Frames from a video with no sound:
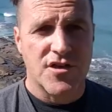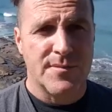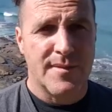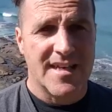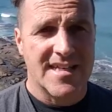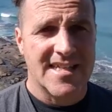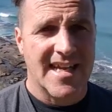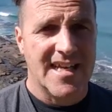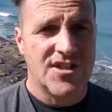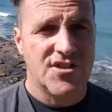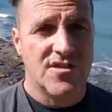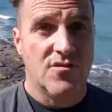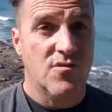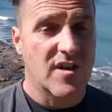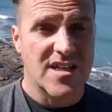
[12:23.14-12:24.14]

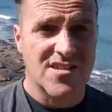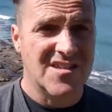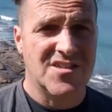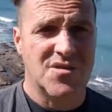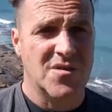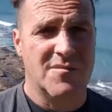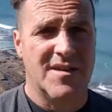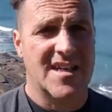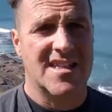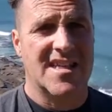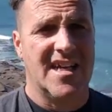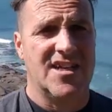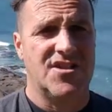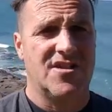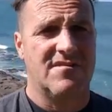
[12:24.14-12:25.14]
meditation, or actually doing
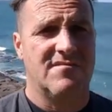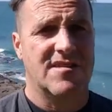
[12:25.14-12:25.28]
meditation.